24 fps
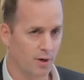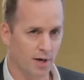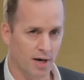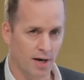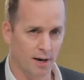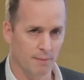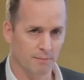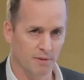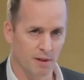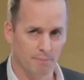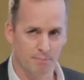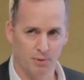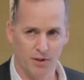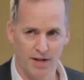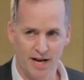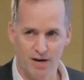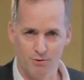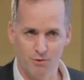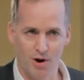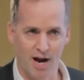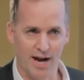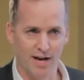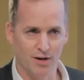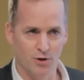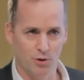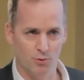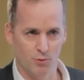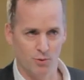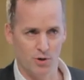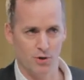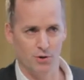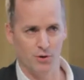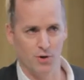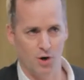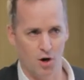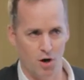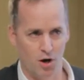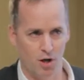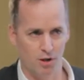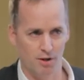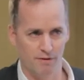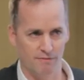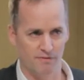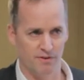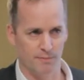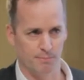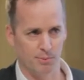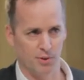um, the playwright who wrote all
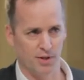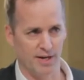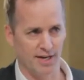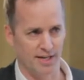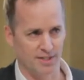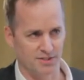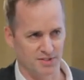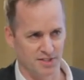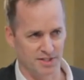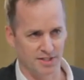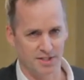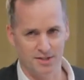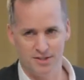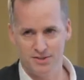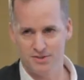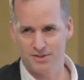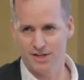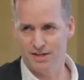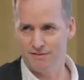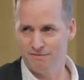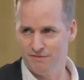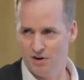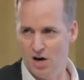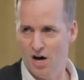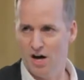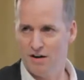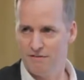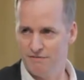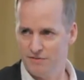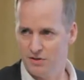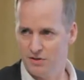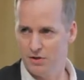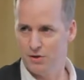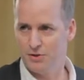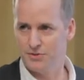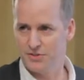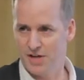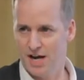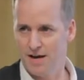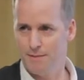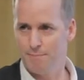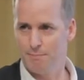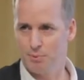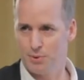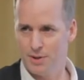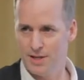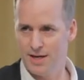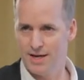of the plays. They did these like vaudeville
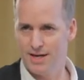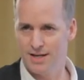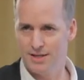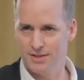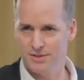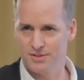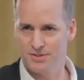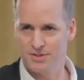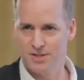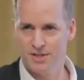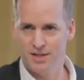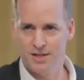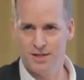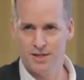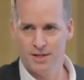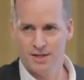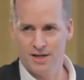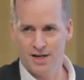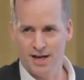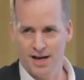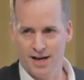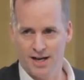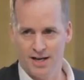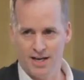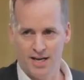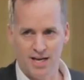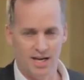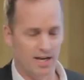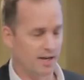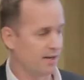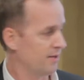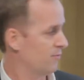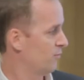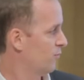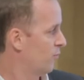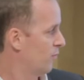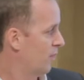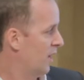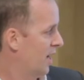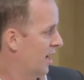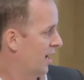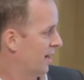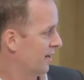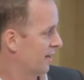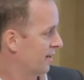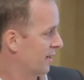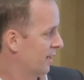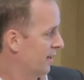type plays. And he,
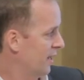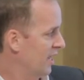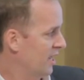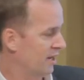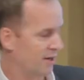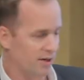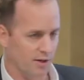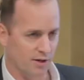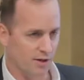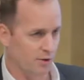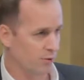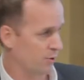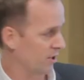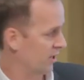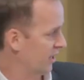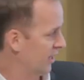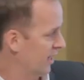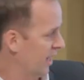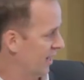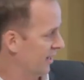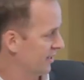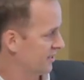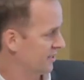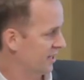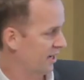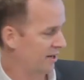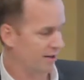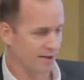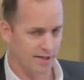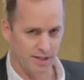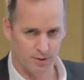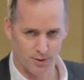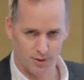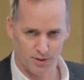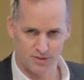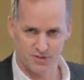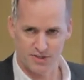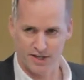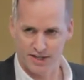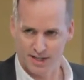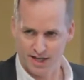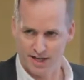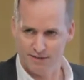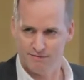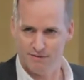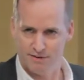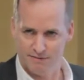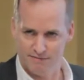uh, he, you can kind of tell he looks like
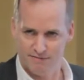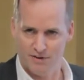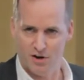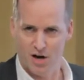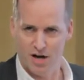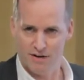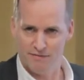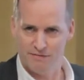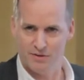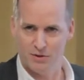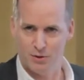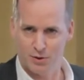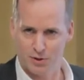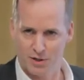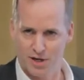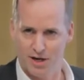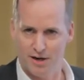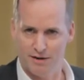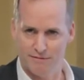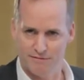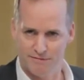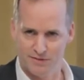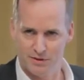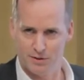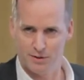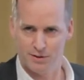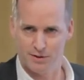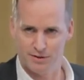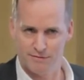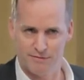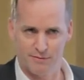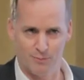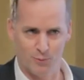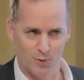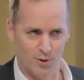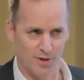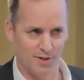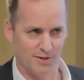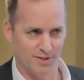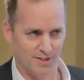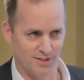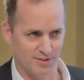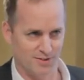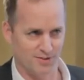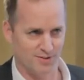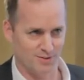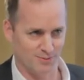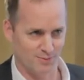kind of a vaudeville kind of villain from one of
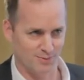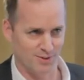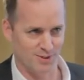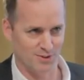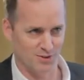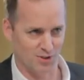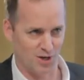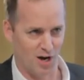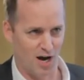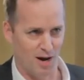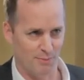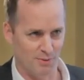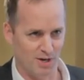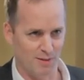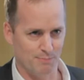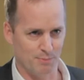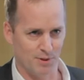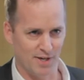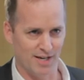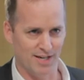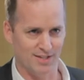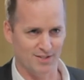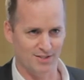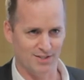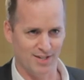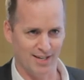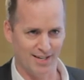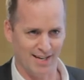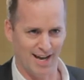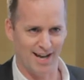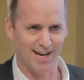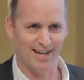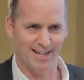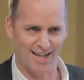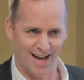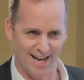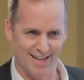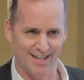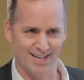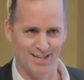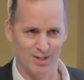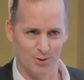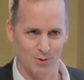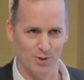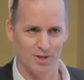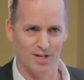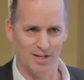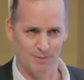these these comedy plays. He kind of got
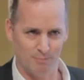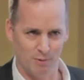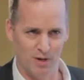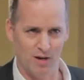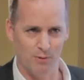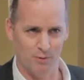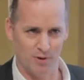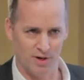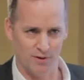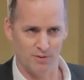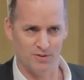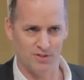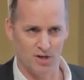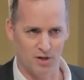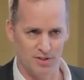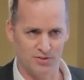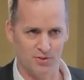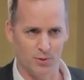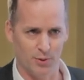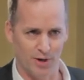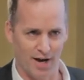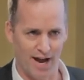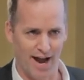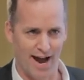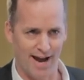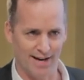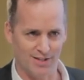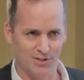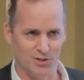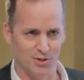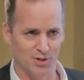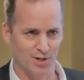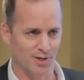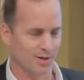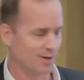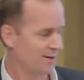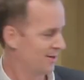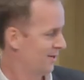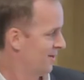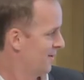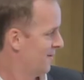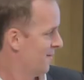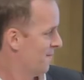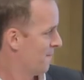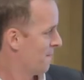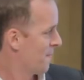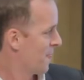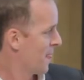into it. He, he was also an actor.
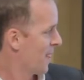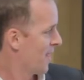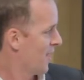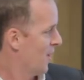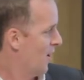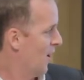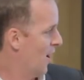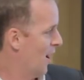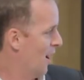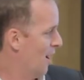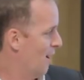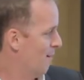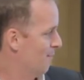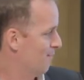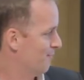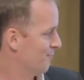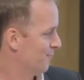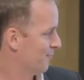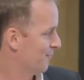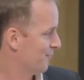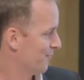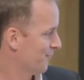Um,